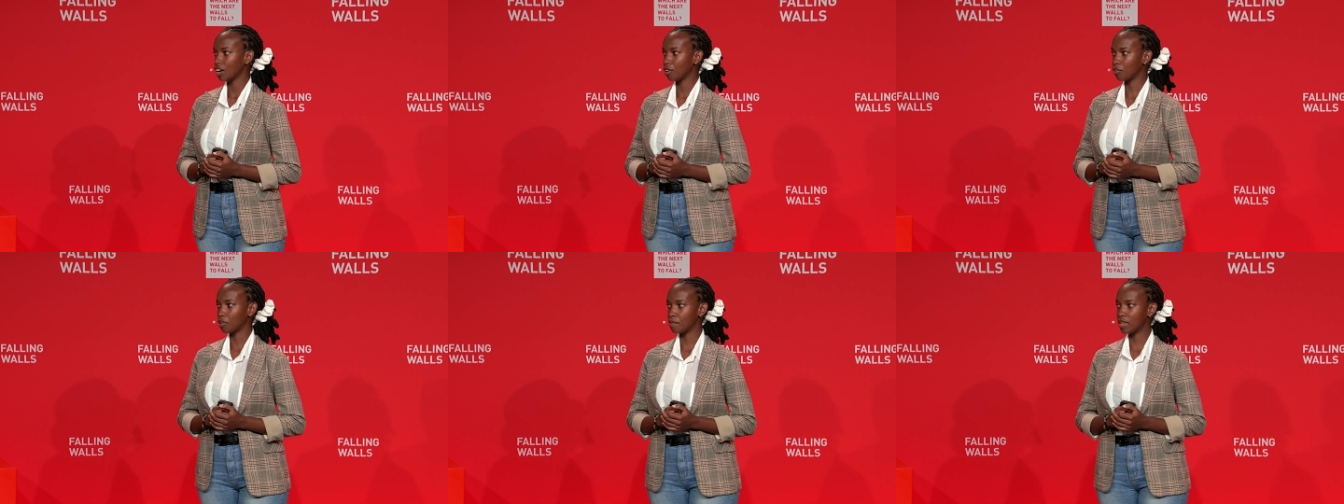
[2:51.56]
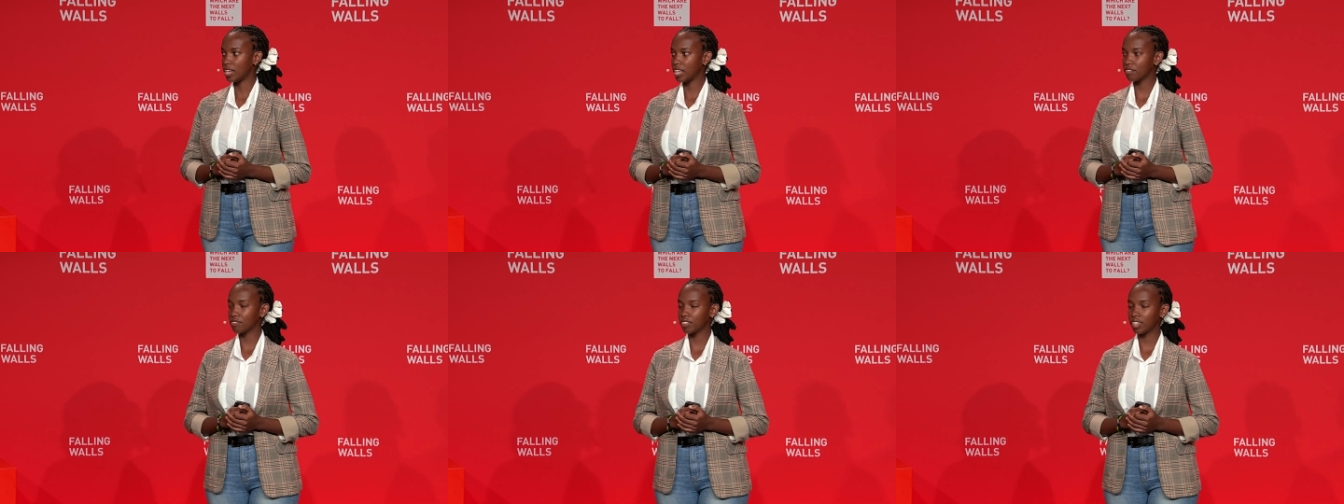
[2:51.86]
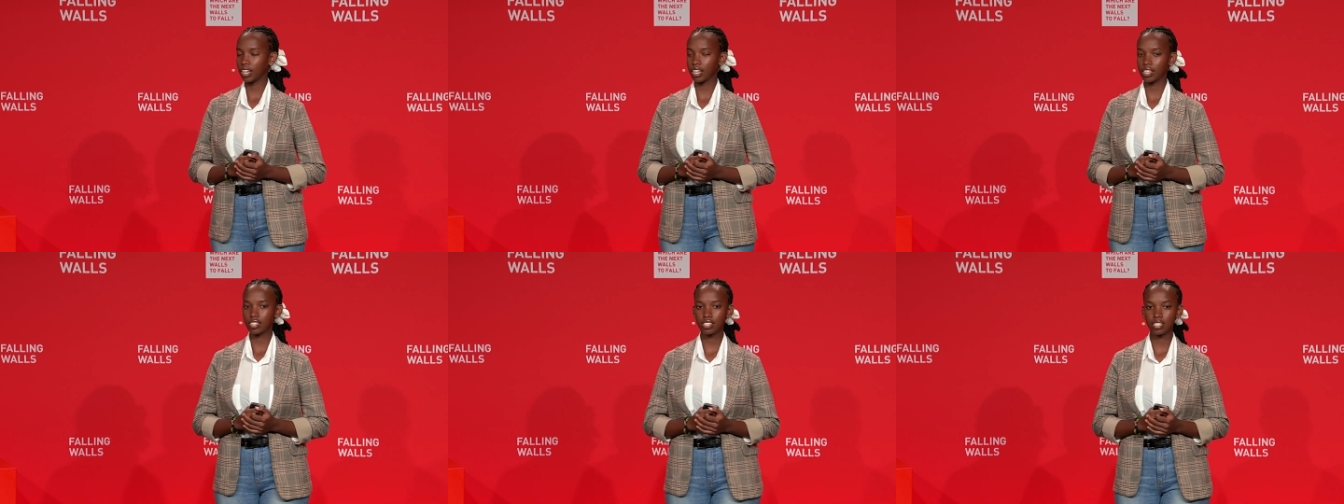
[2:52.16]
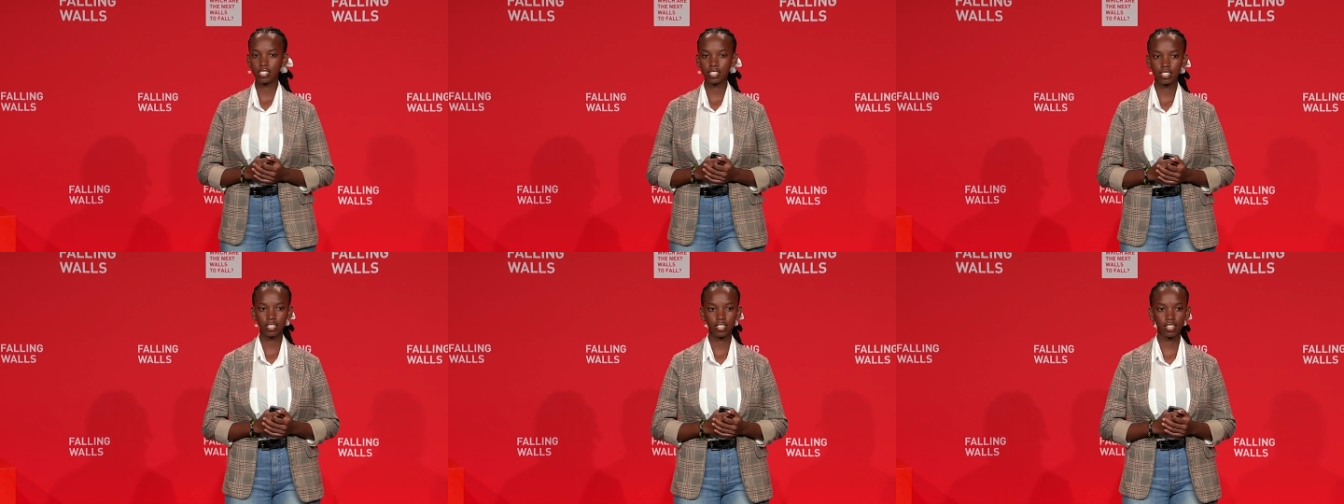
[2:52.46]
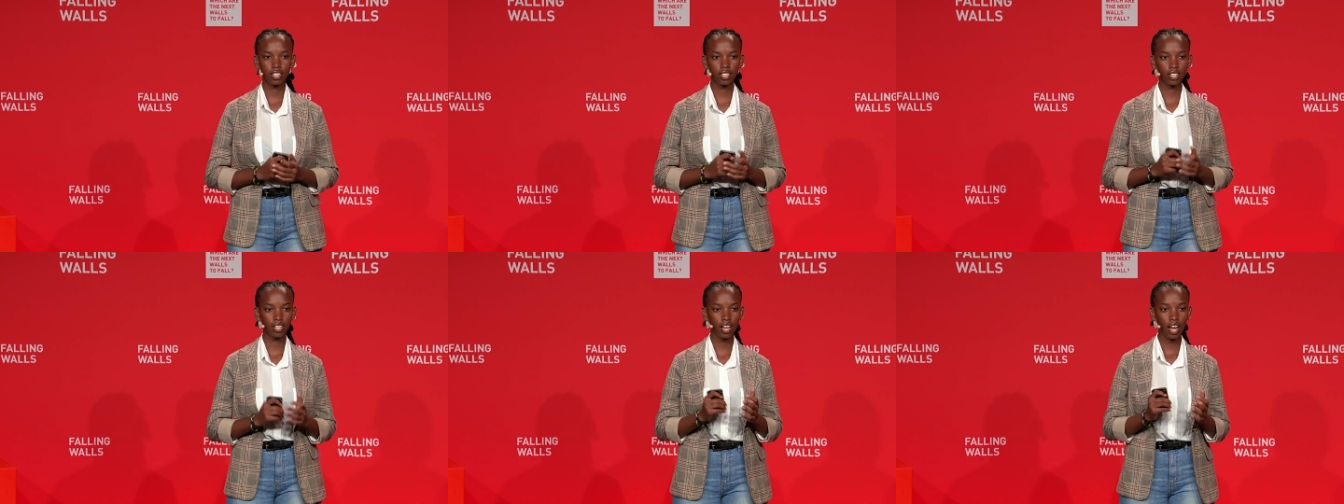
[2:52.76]
We believe that
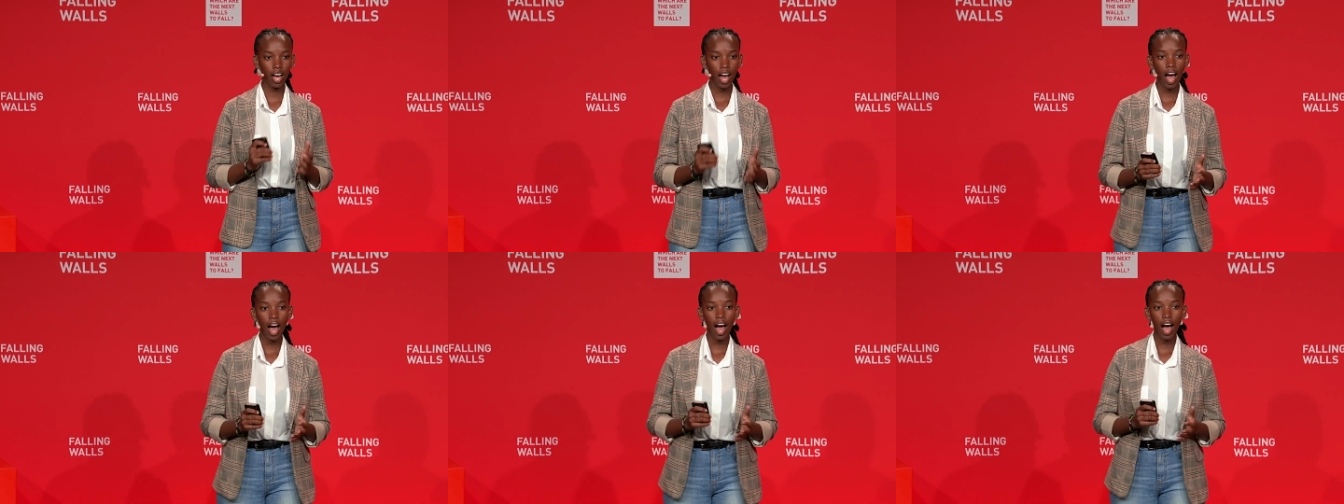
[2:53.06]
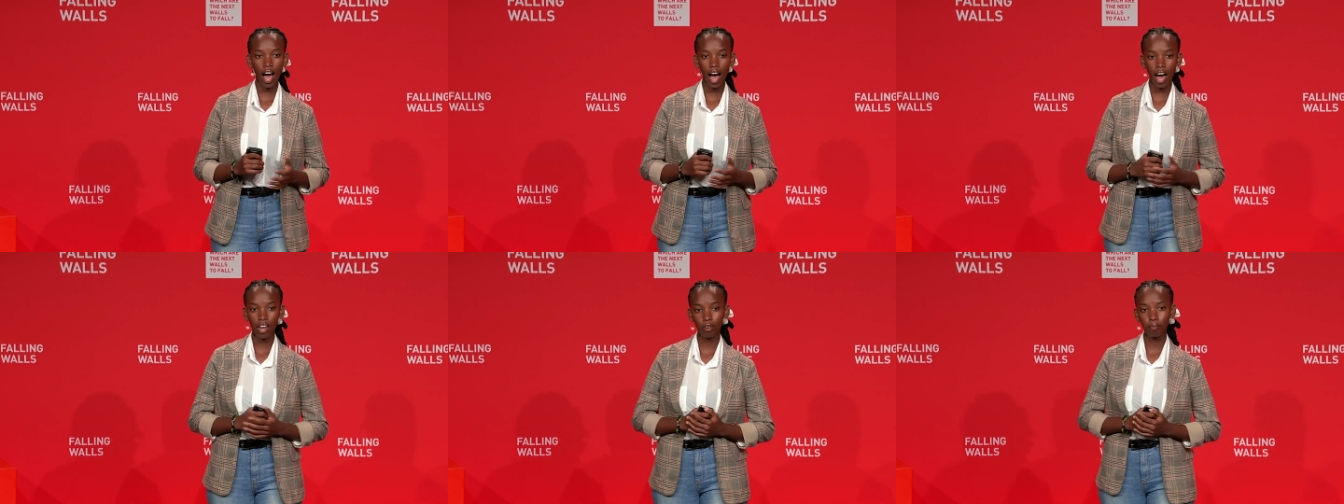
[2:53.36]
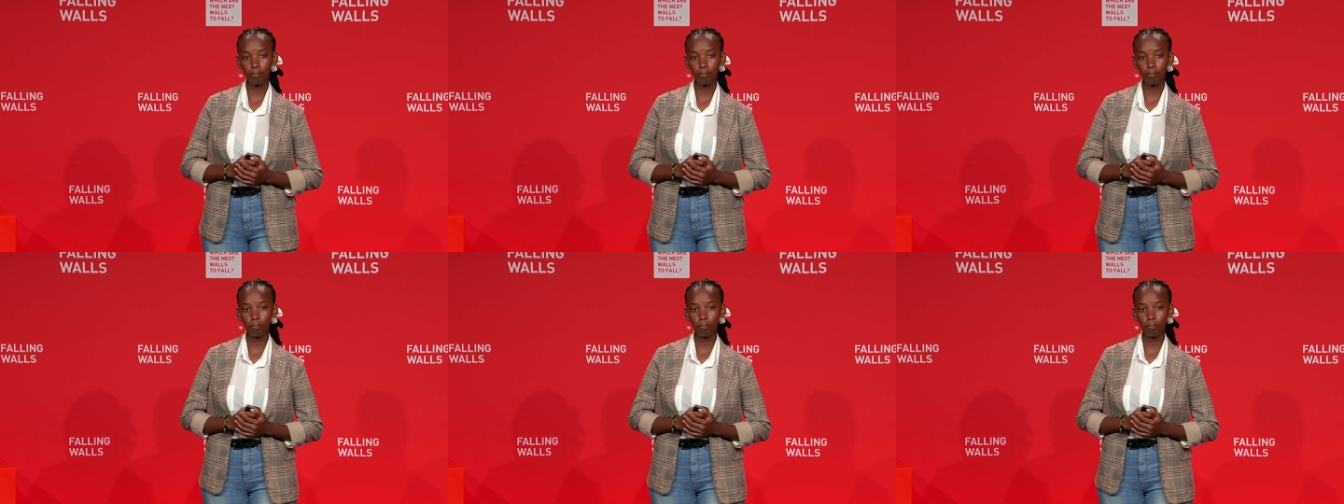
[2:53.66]
an